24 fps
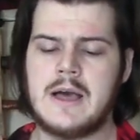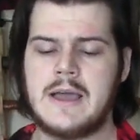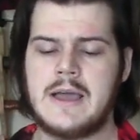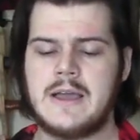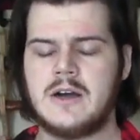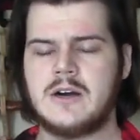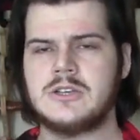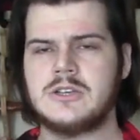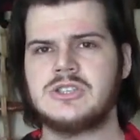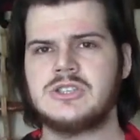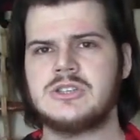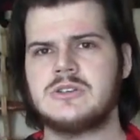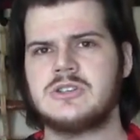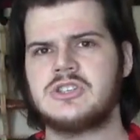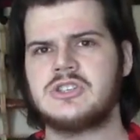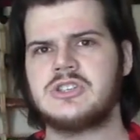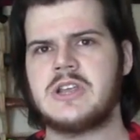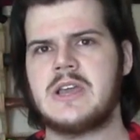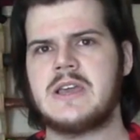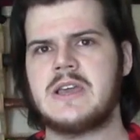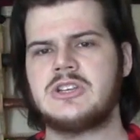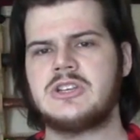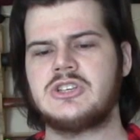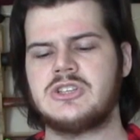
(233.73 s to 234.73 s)
I also
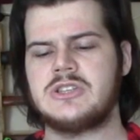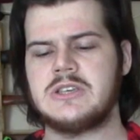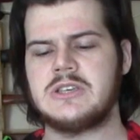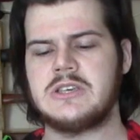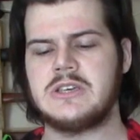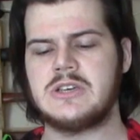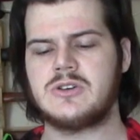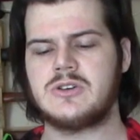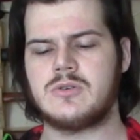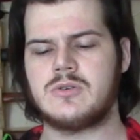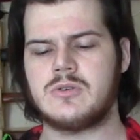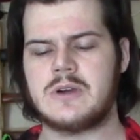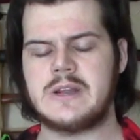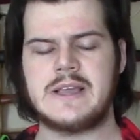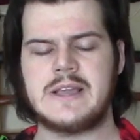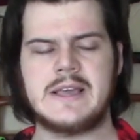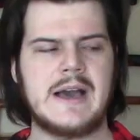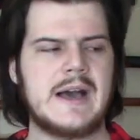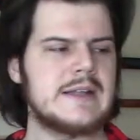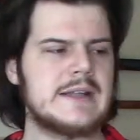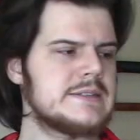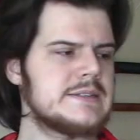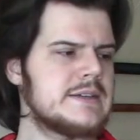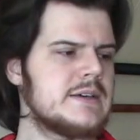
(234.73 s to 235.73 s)
changed the
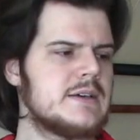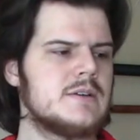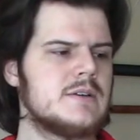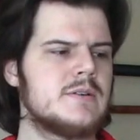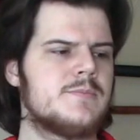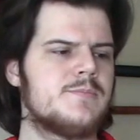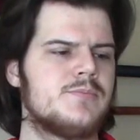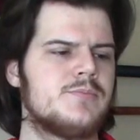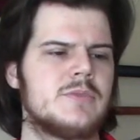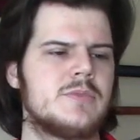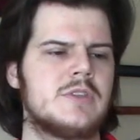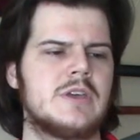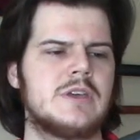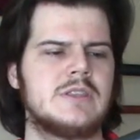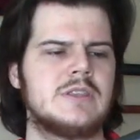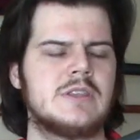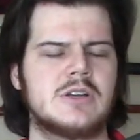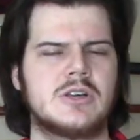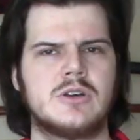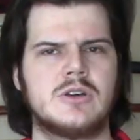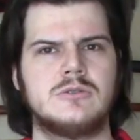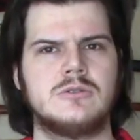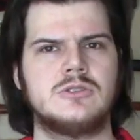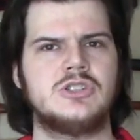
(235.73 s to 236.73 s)
kurigata and the
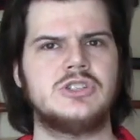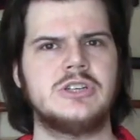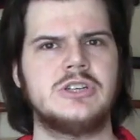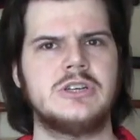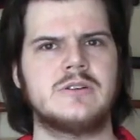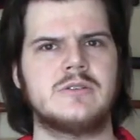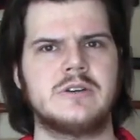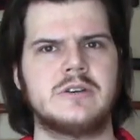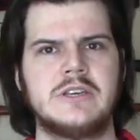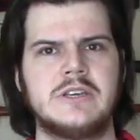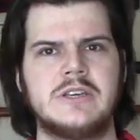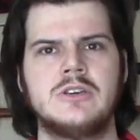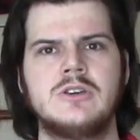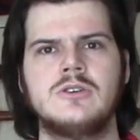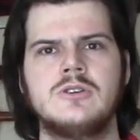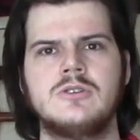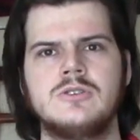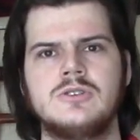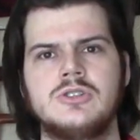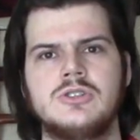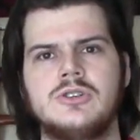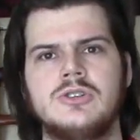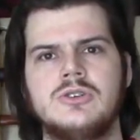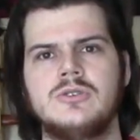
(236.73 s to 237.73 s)
kojiri
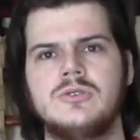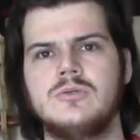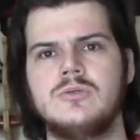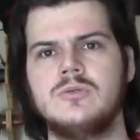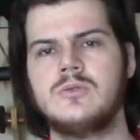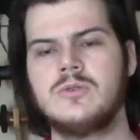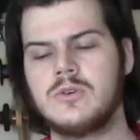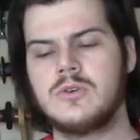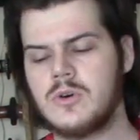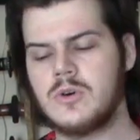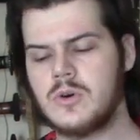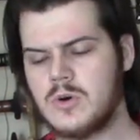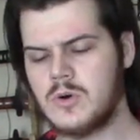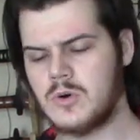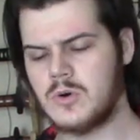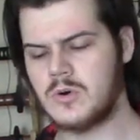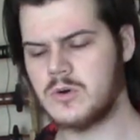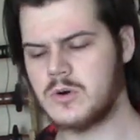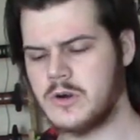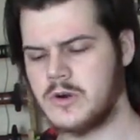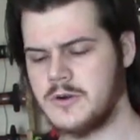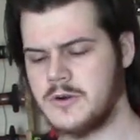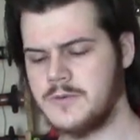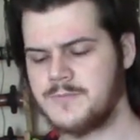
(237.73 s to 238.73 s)
to
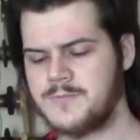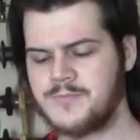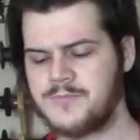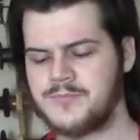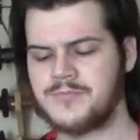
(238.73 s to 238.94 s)
horn.